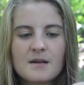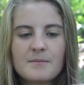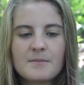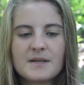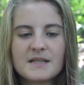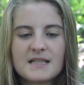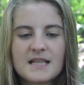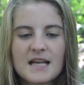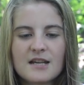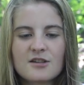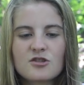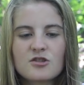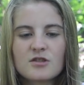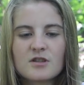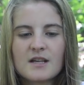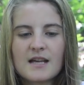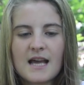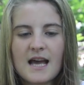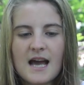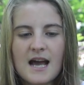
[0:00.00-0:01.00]

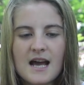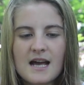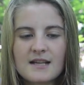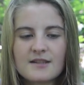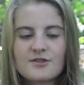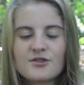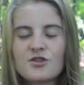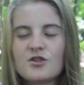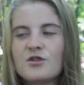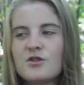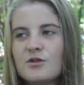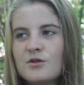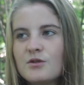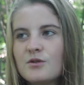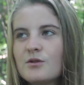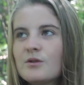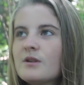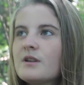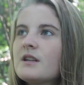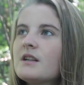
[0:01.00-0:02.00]
potential it has
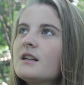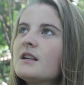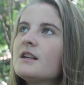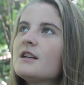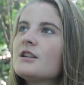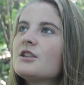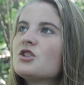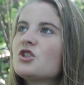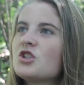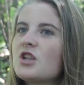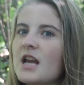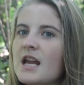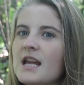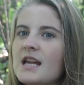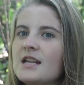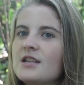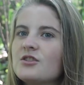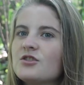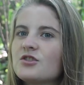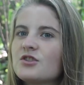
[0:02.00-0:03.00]
to
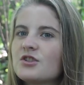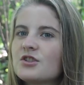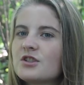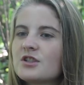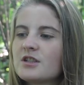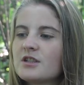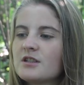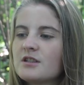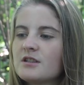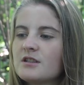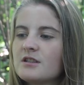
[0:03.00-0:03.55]
change